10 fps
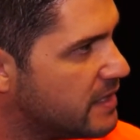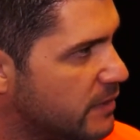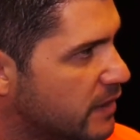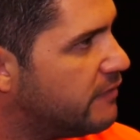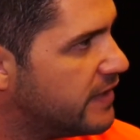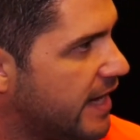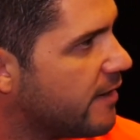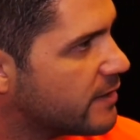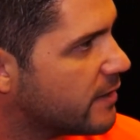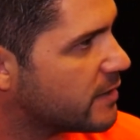beloved
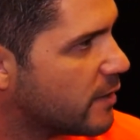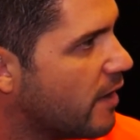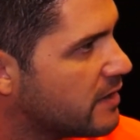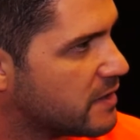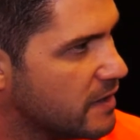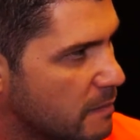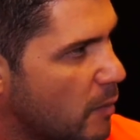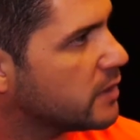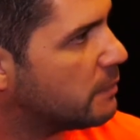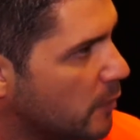characters across
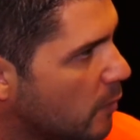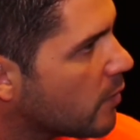multiple